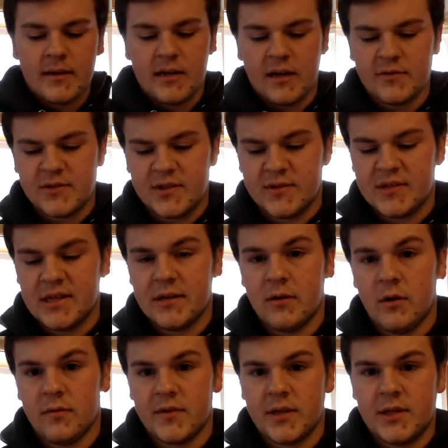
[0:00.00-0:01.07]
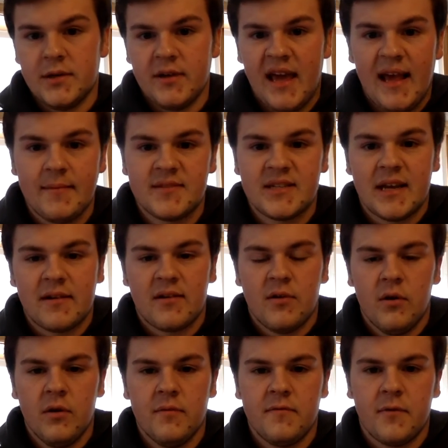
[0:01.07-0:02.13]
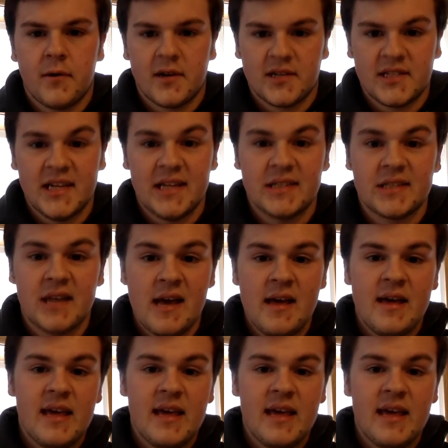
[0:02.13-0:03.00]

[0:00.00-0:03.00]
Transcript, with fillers: Gustafsson over the two games had a goal and four assists.